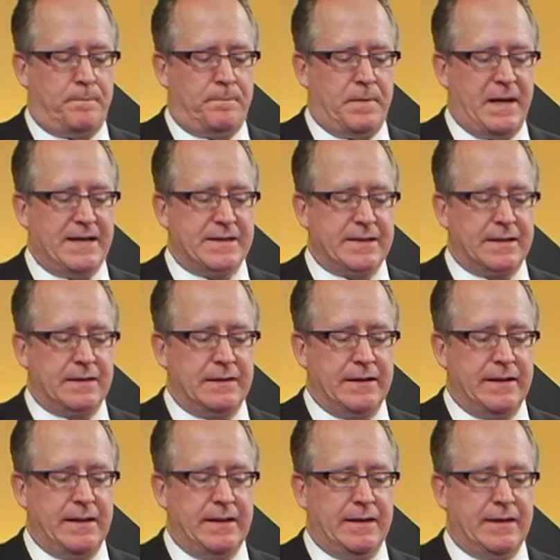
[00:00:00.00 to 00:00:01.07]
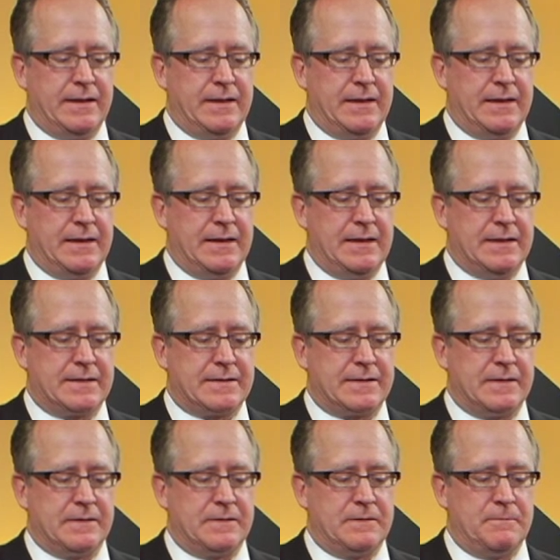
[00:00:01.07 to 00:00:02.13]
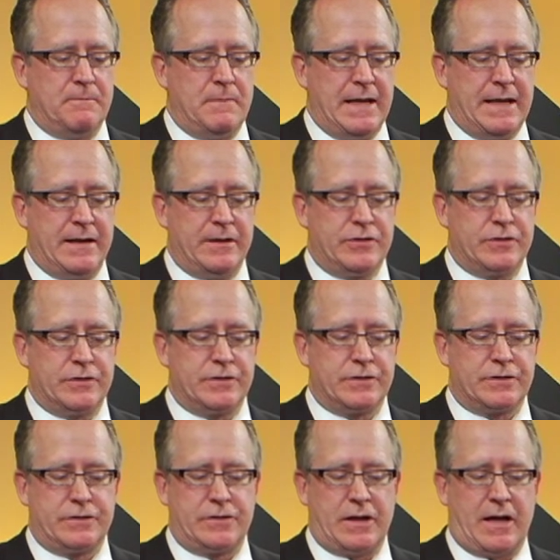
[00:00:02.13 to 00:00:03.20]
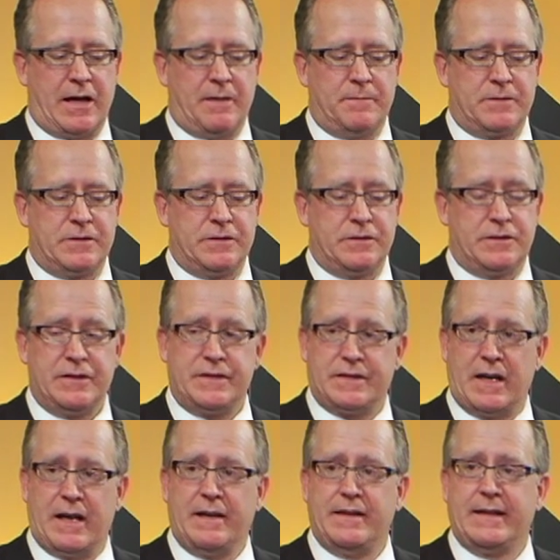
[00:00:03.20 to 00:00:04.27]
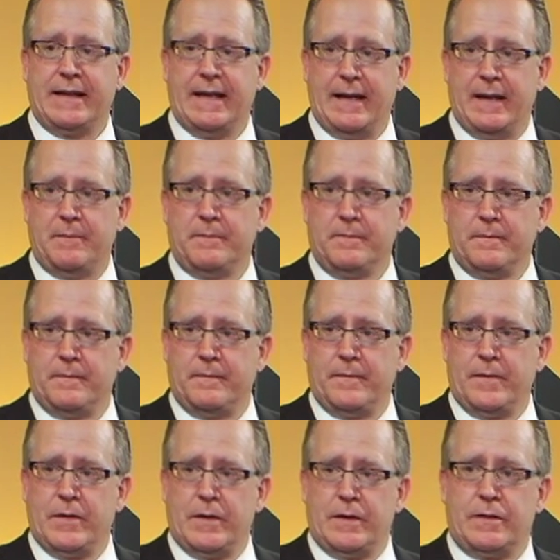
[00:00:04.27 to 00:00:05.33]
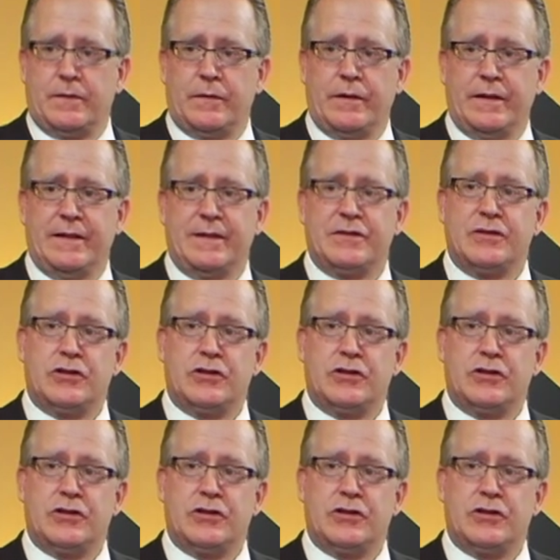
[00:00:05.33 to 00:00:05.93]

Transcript: basically it's the manager's job to design the game so that it's